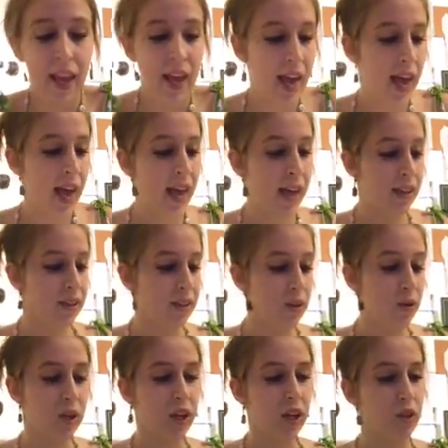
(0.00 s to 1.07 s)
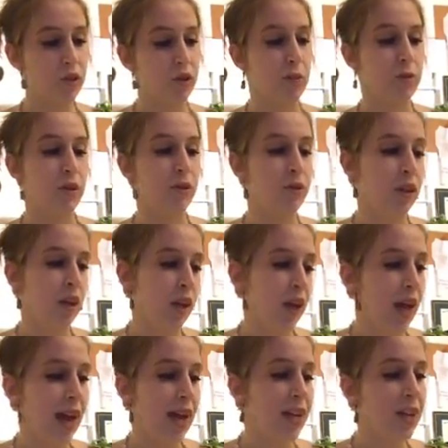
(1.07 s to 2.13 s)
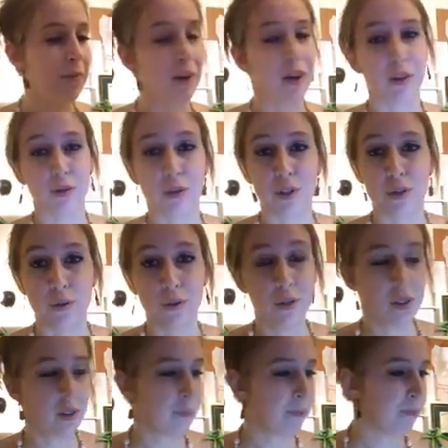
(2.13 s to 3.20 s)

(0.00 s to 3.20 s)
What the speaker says: and you can contribute any amount you choose